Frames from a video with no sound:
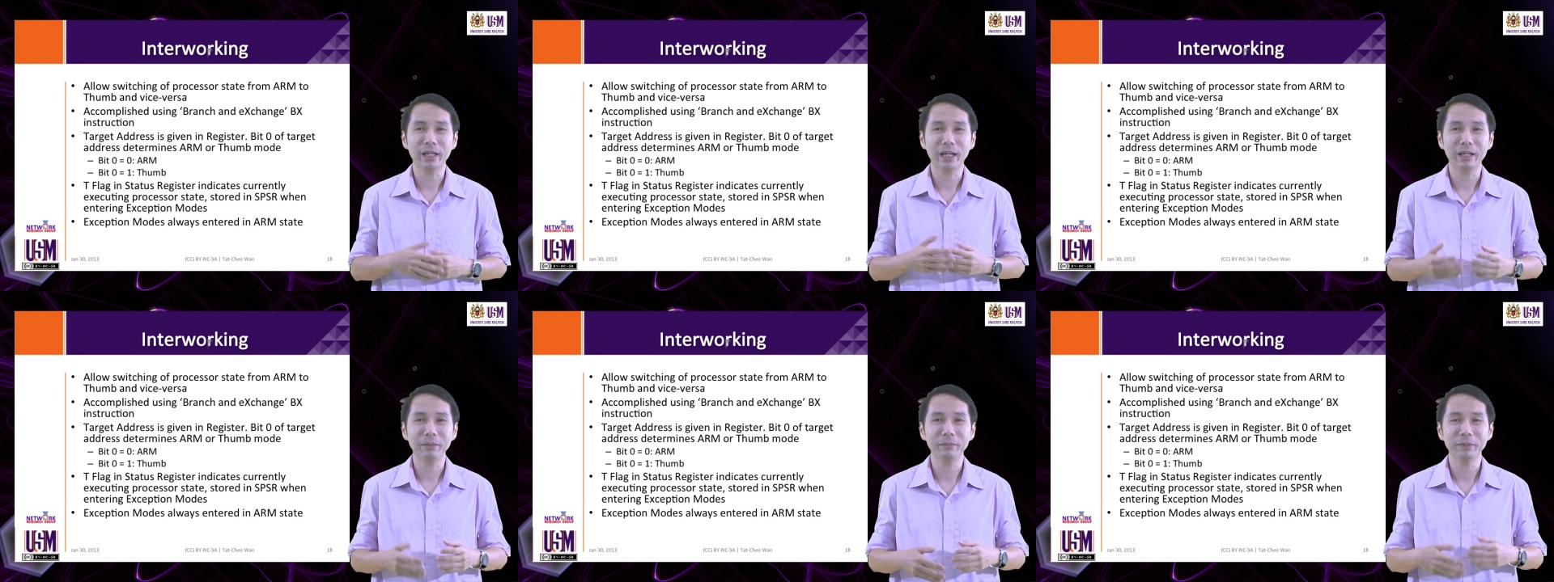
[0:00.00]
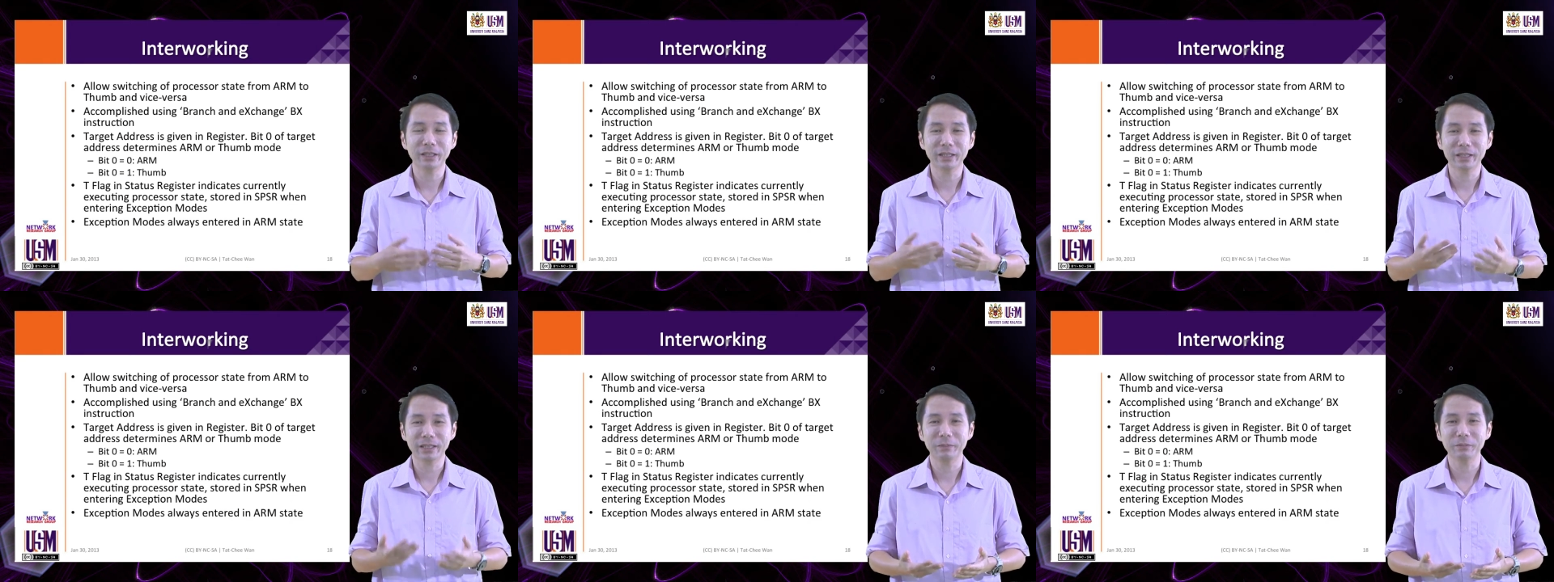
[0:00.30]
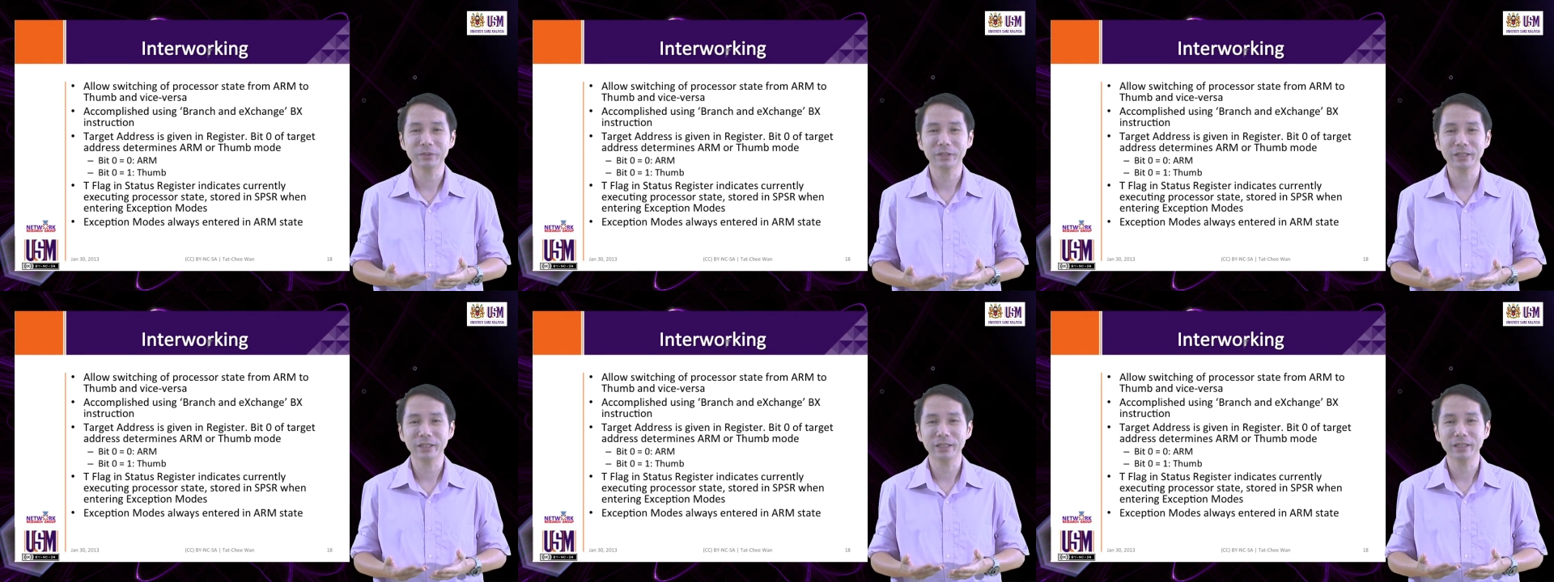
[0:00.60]
ARM and thumb
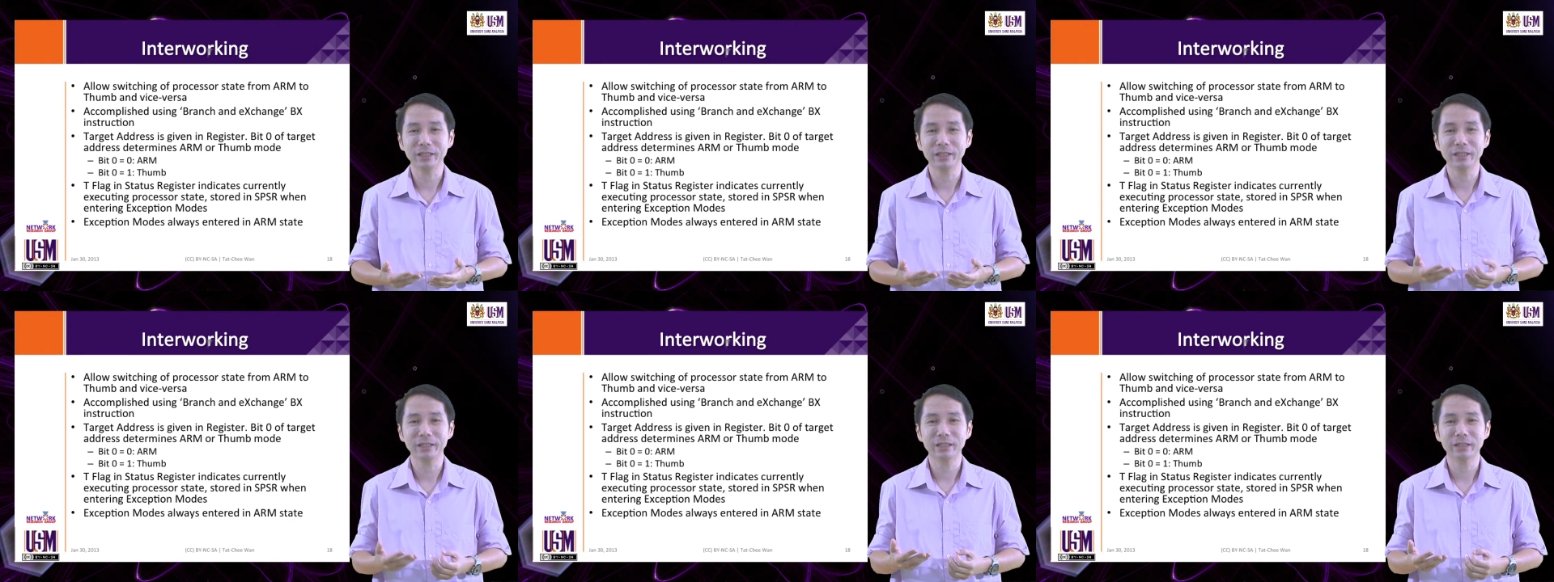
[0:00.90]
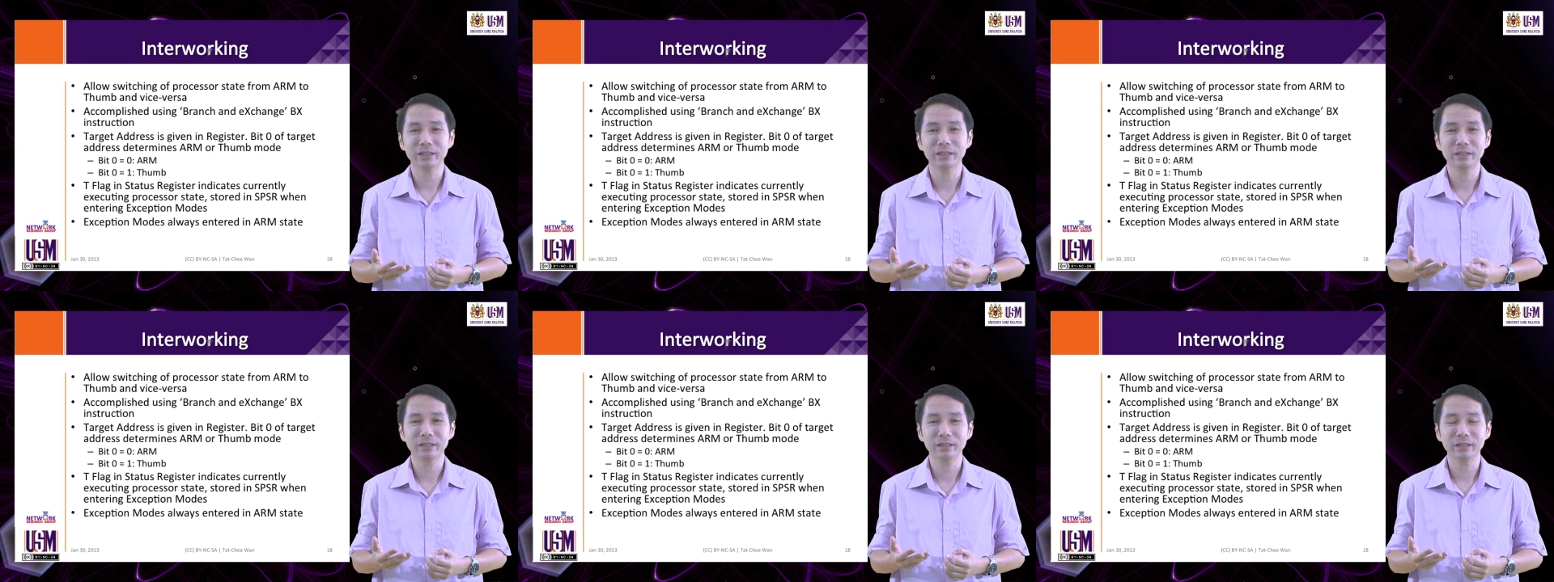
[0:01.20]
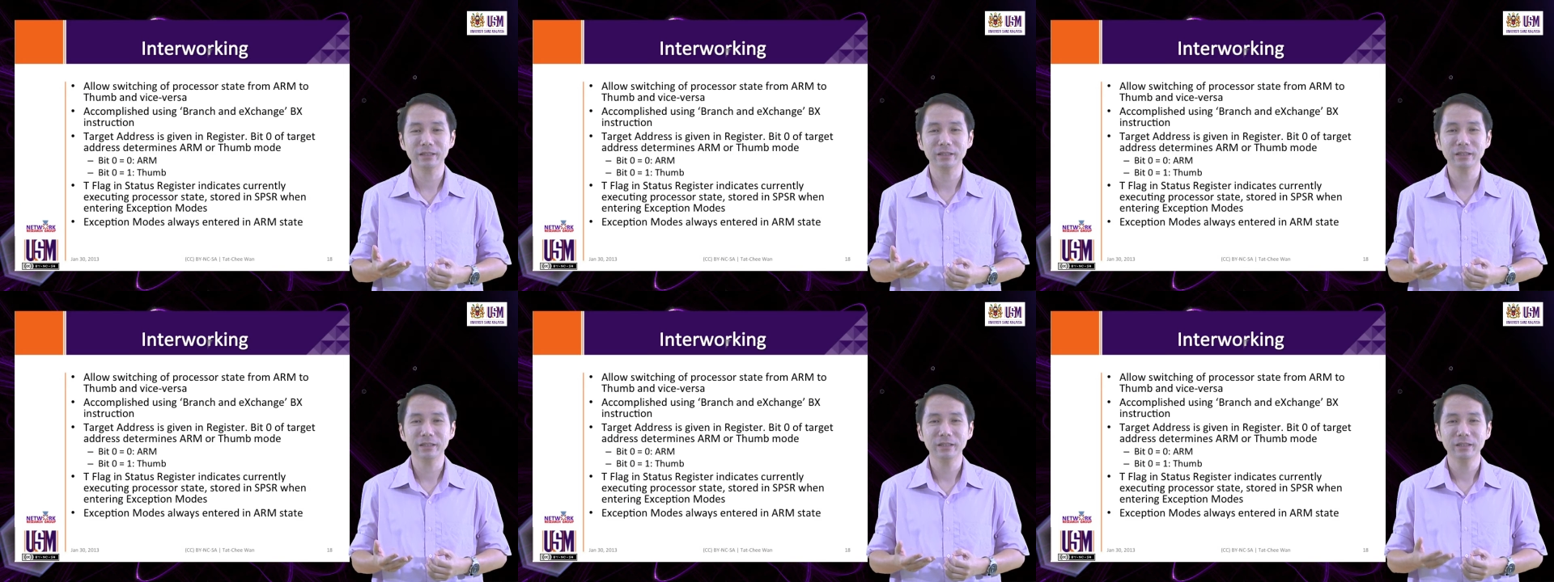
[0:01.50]
state is
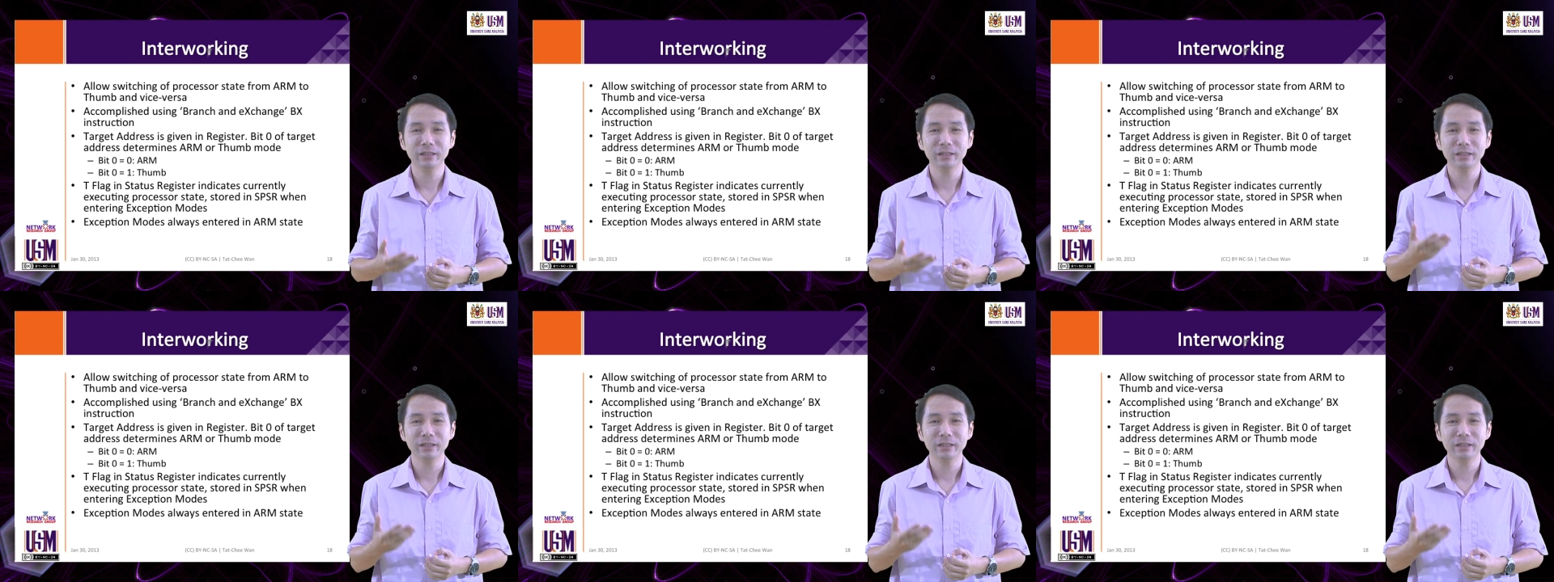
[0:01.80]
the